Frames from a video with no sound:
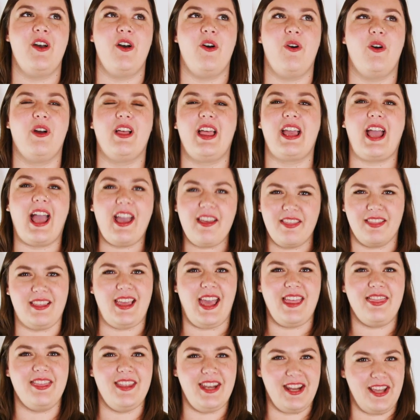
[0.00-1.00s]
Or like, I
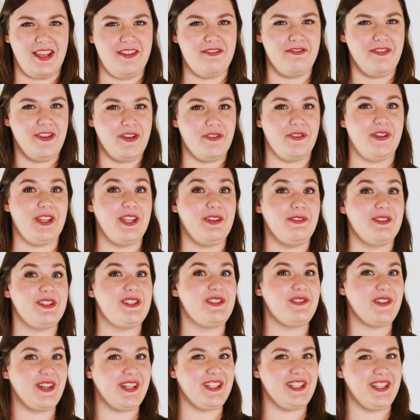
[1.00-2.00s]
get that it can feel really
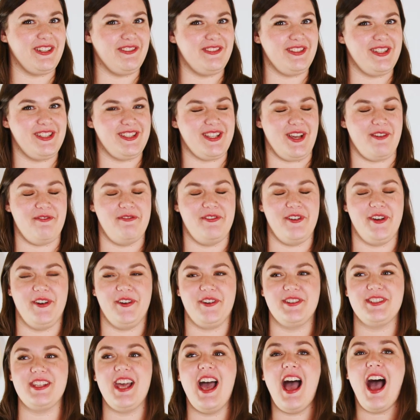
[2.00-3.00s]
restrictive to some
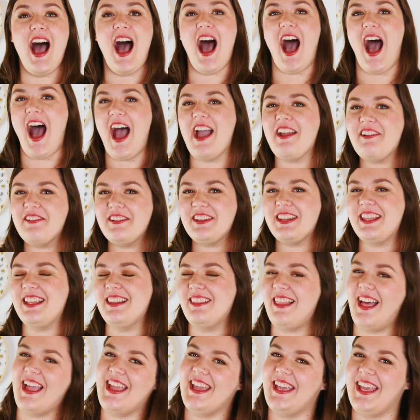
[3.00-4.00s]
folks. I really
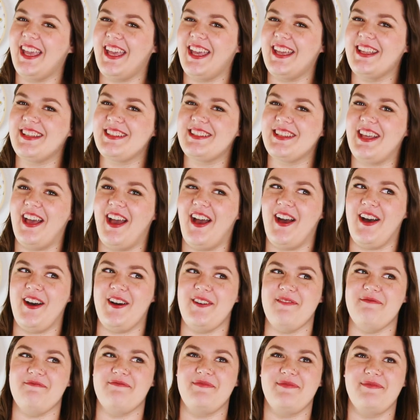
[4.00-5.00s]
like it
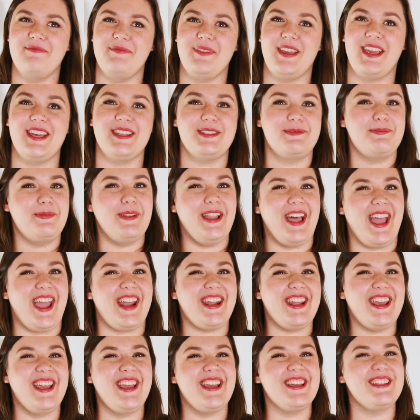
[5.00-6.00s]
because
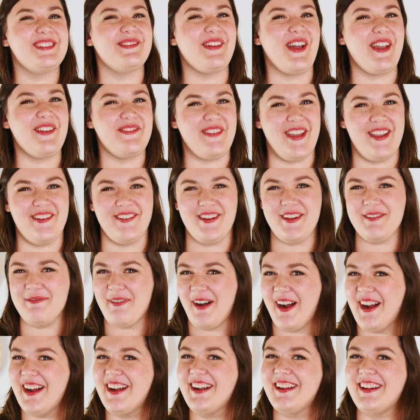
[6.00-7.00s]
planning is my favorite
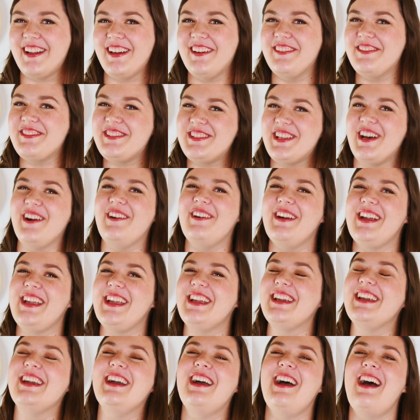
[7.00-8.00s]
part of
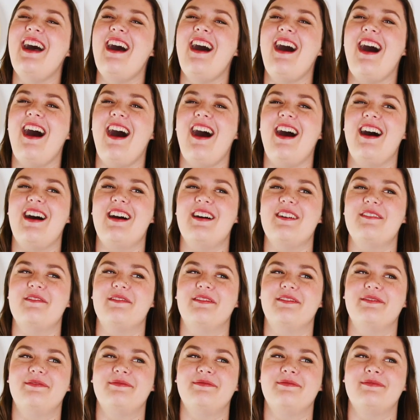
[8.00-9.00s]
sewing.
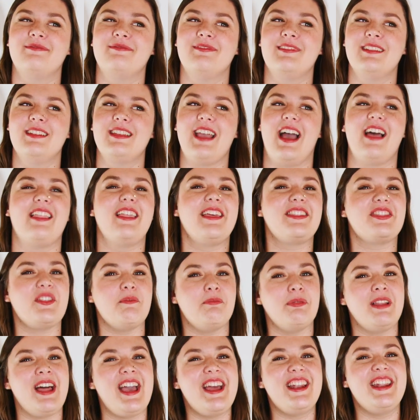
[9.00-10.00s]
I like the
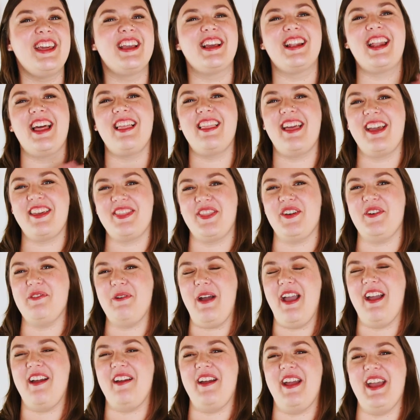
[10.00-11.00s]
planning and I like the
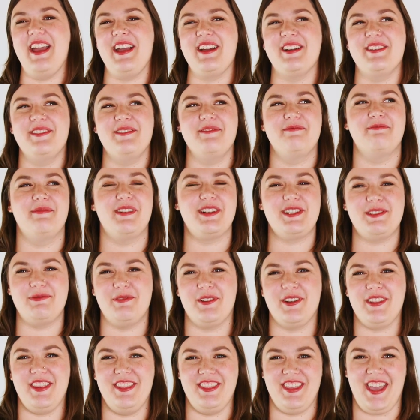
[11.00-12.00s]
wearing much
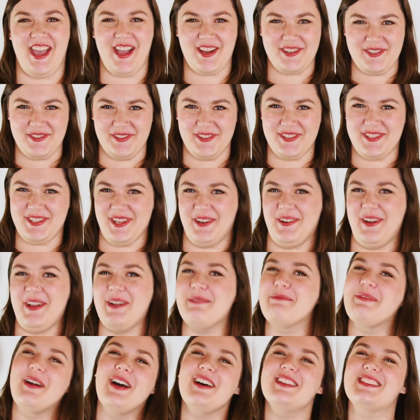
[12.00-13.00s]
more than the actual
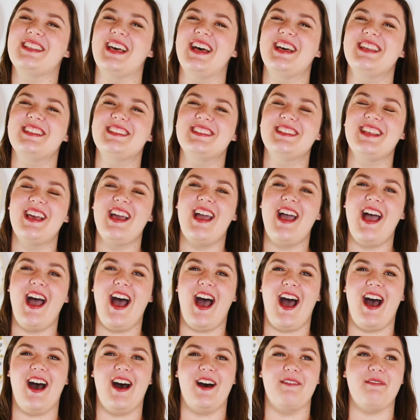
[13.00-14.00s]
sewing process.
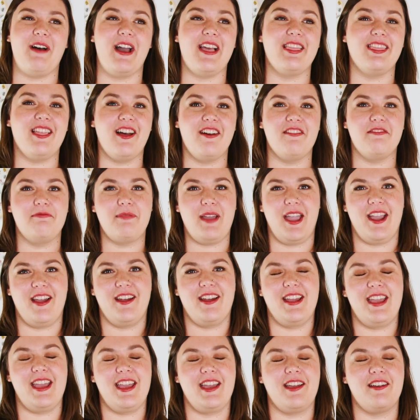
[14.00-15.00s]
I love
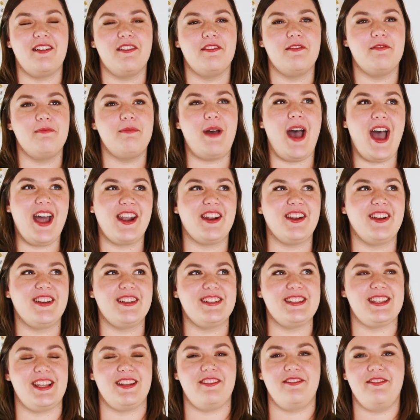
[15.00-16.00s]
pairing
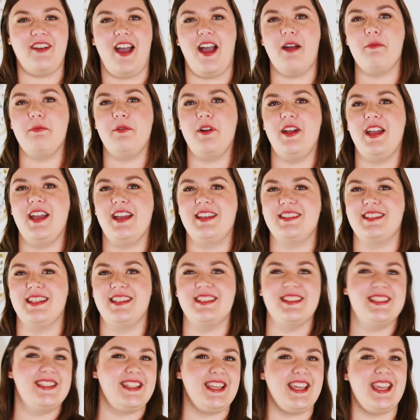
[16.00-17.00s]
patterns and fabrics
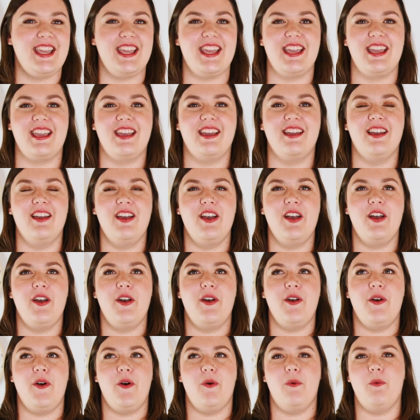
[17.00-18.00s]
and seeing
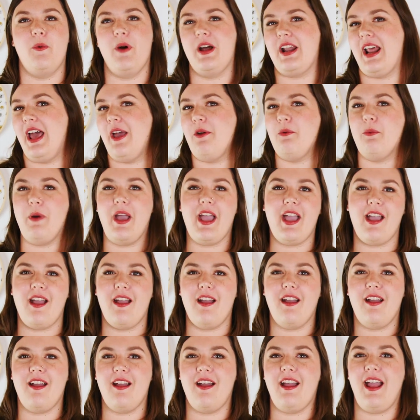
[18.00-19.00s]
what I
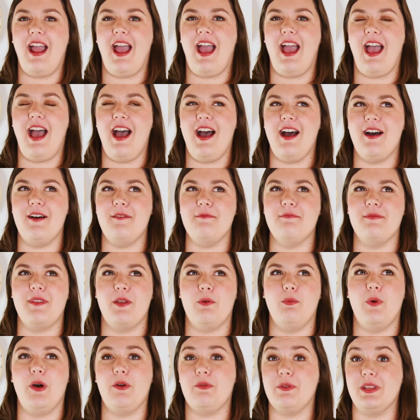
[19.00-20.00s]
wear,
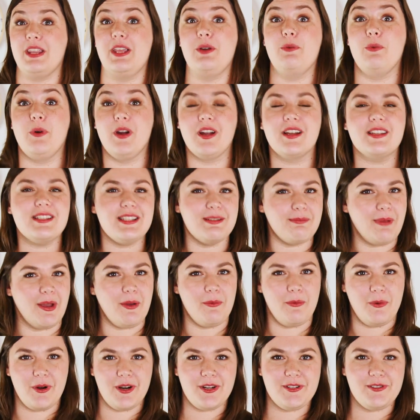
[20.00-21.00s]
what really works in my
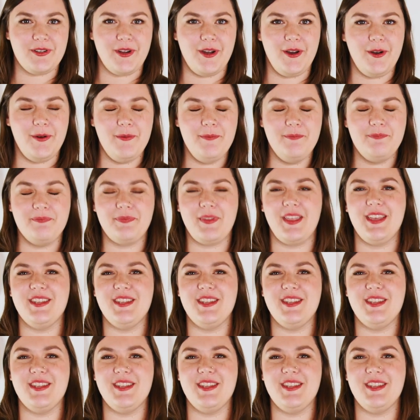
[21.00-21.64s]
wardrobe.